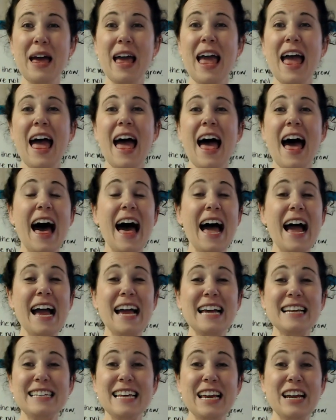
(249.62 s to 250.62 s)
I
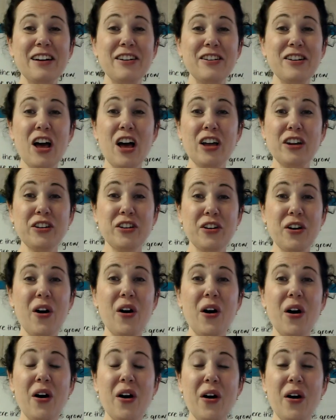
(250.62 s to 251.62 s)
dare not
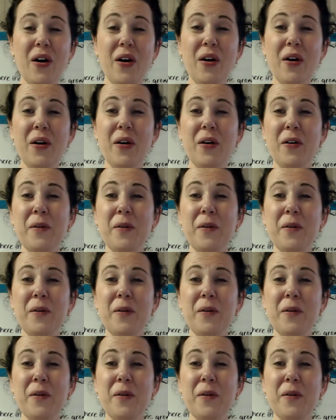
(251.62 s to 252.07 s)
go,